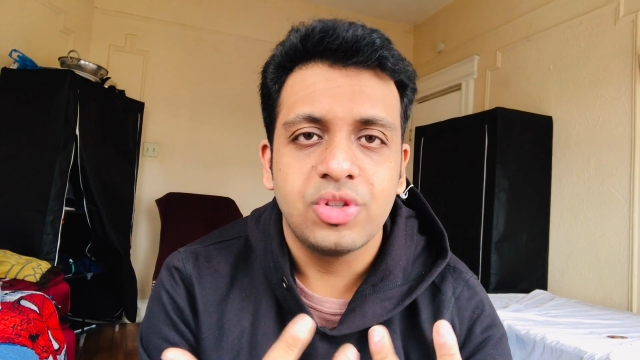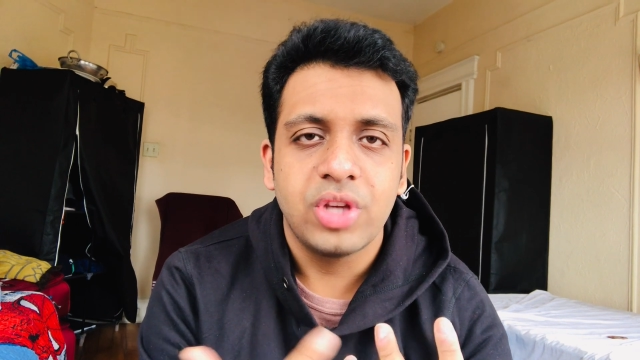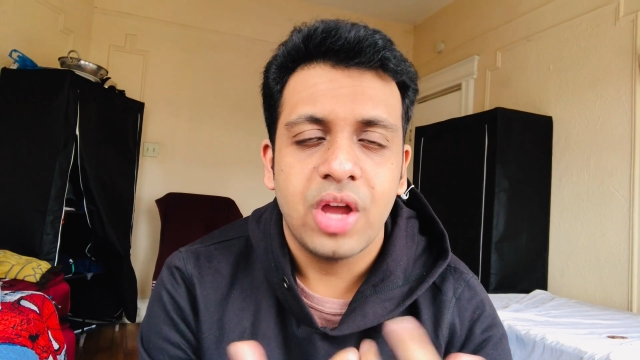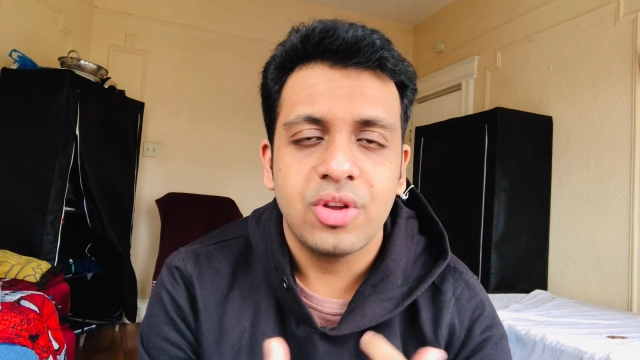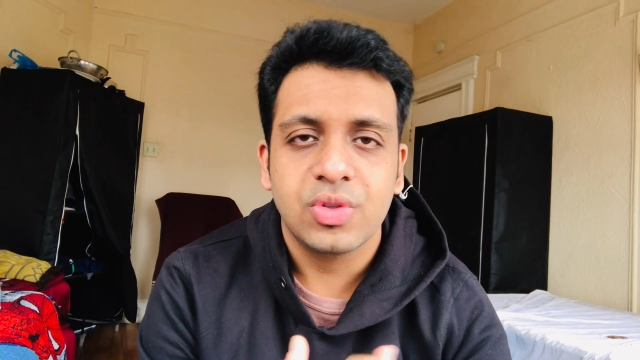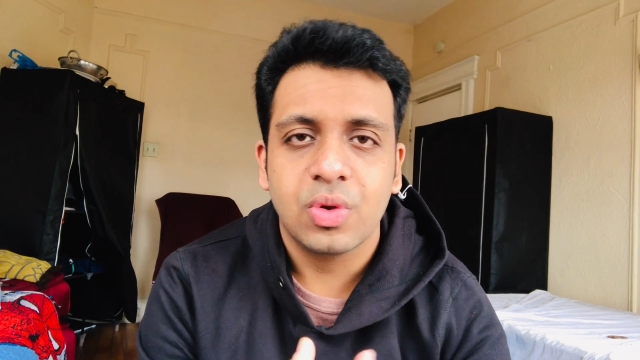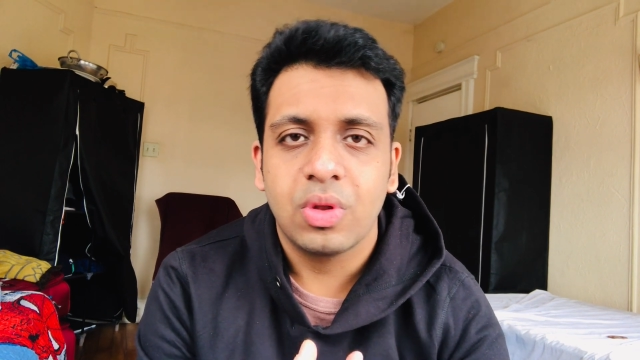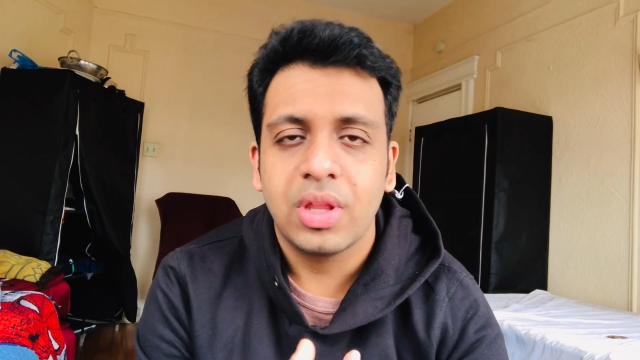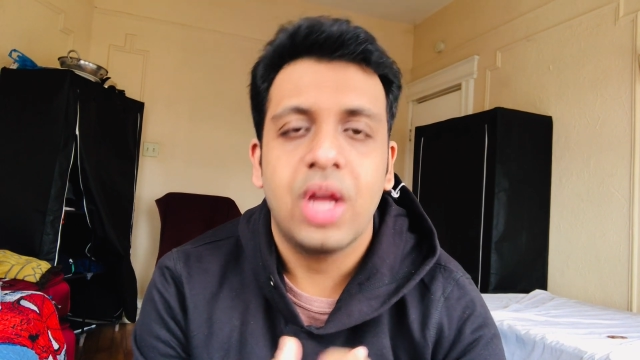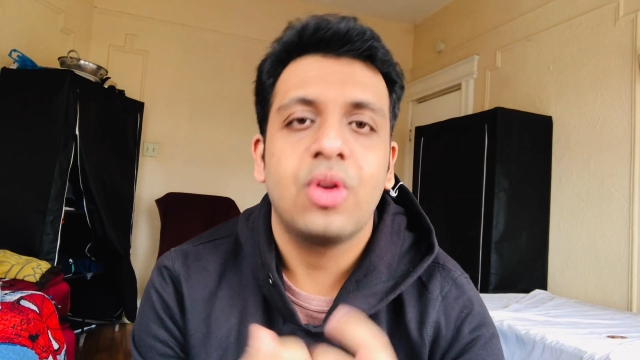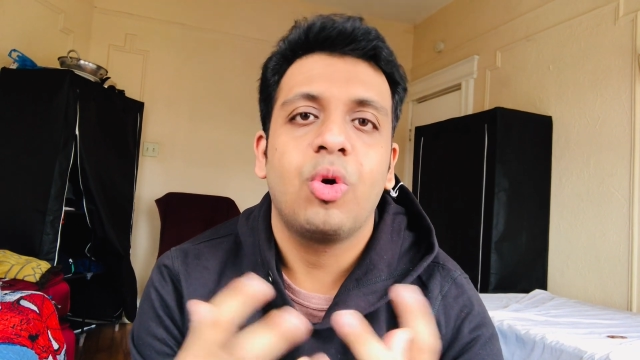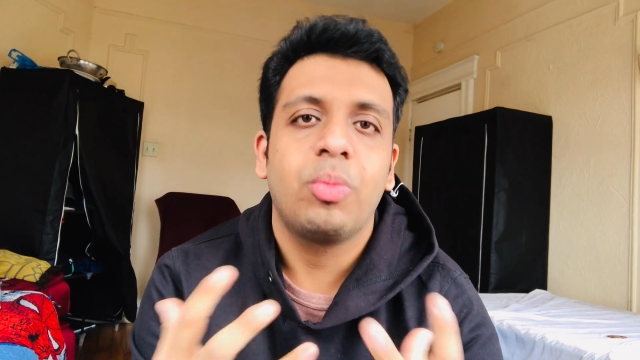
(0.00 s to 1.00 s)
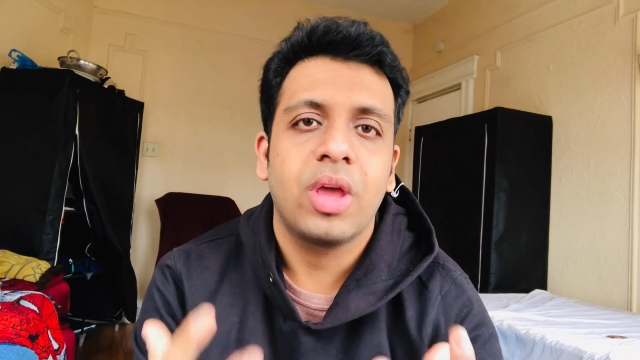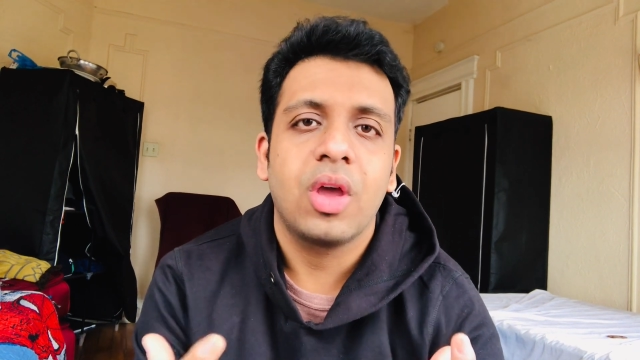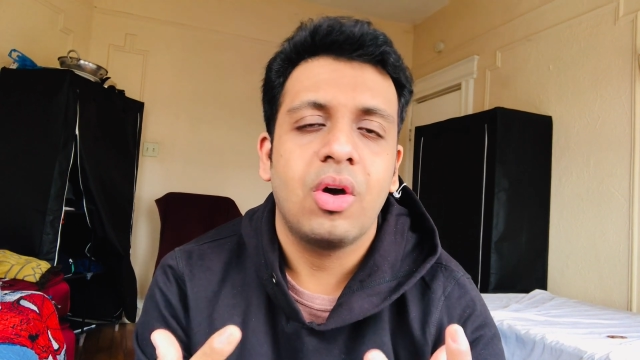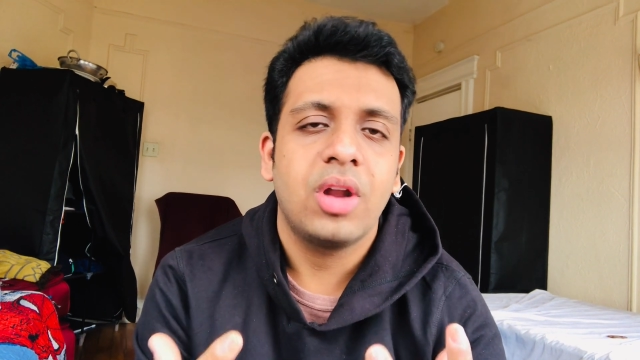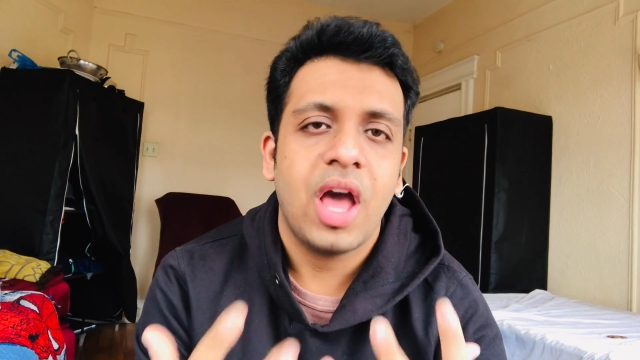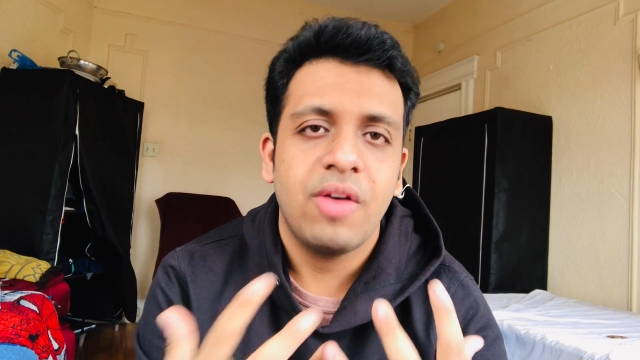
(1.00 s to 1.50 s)
GRE score, that oh my
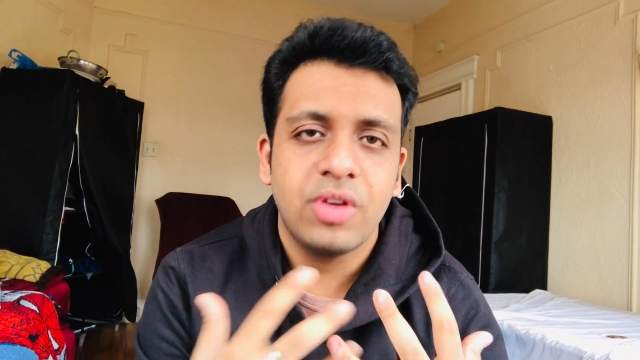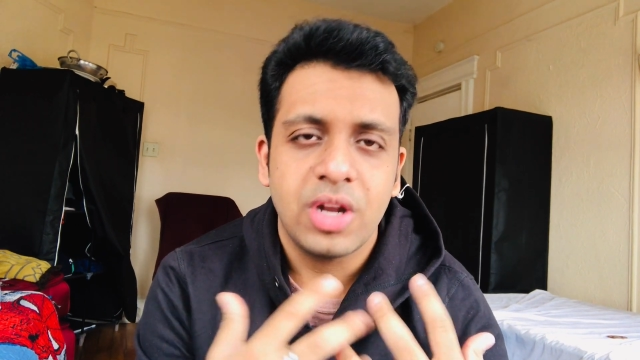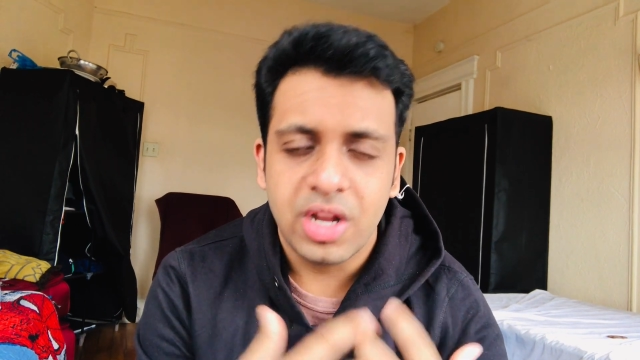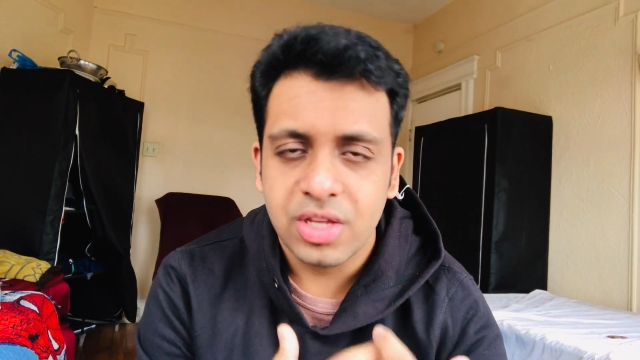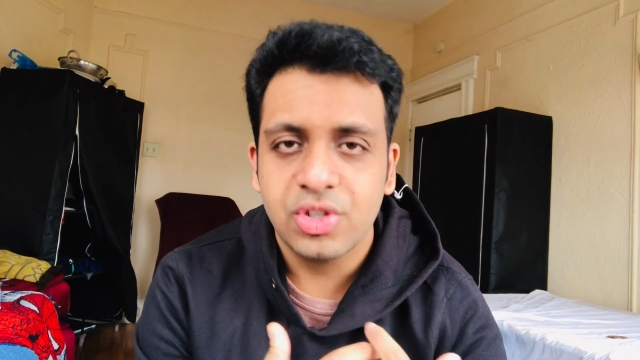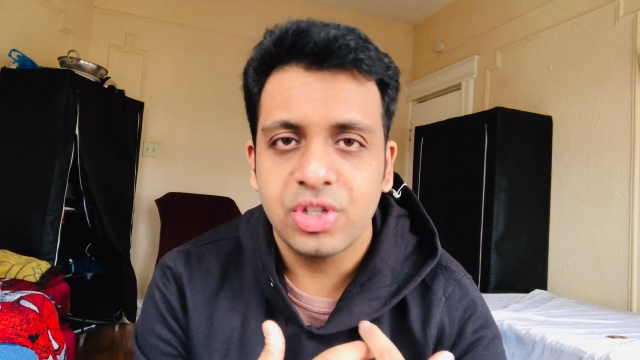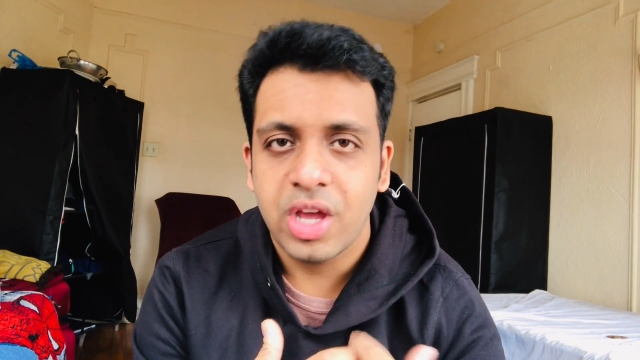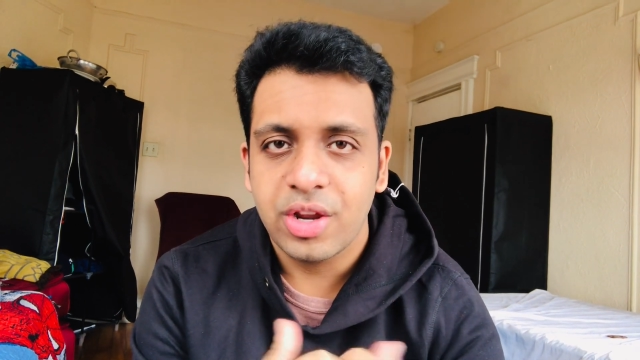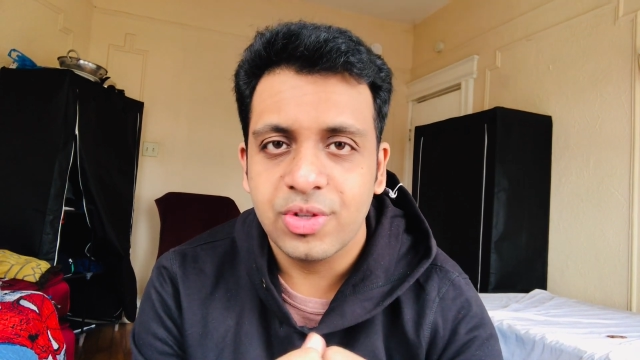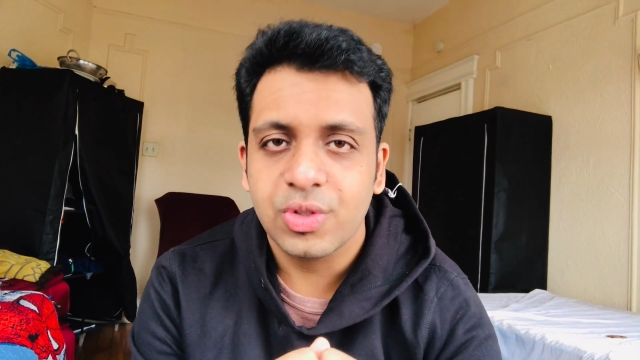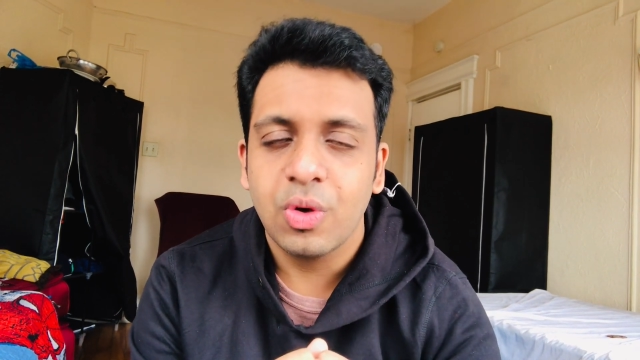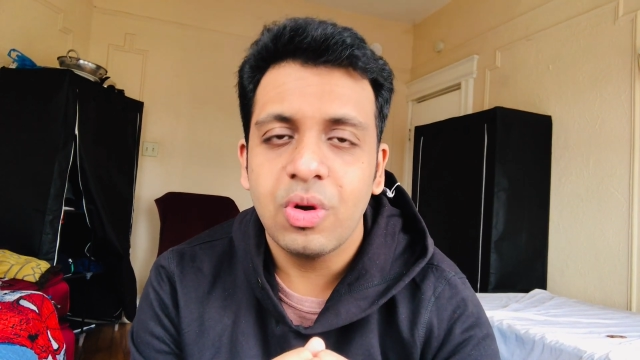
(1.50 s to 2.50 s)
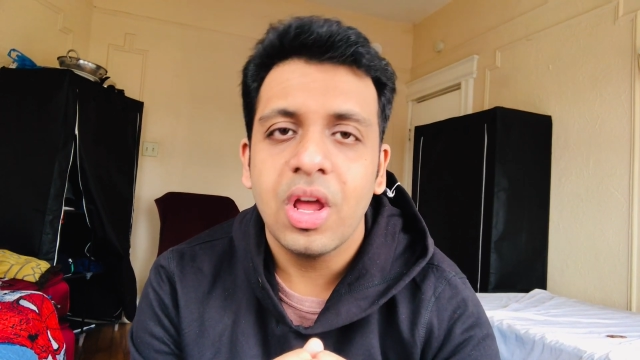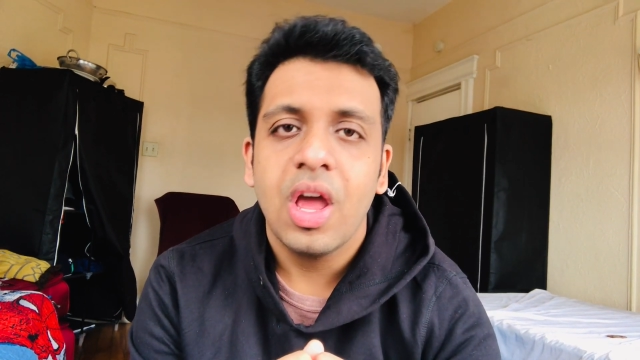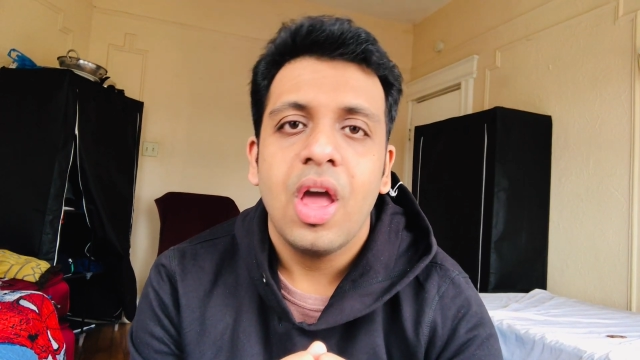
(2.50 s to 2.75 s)
god, I have a less GRE score,